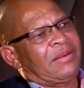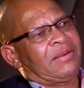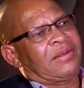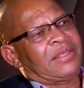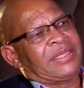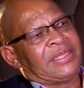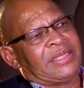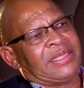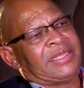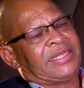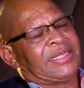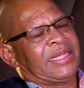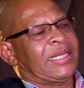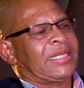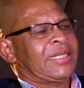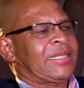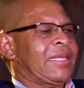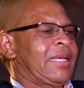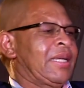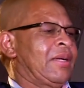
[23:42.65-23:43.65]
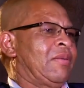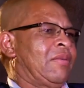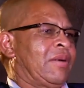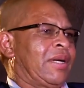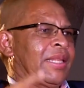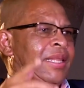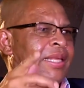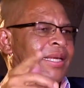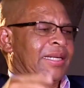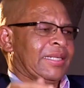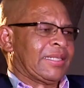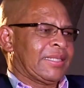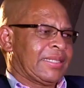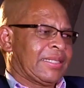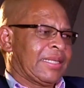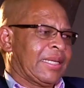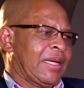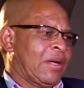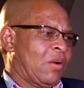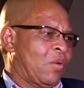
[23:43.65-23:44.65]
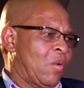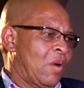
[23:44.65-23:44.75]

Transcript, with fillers: Or is it Shenzhen where there is uh,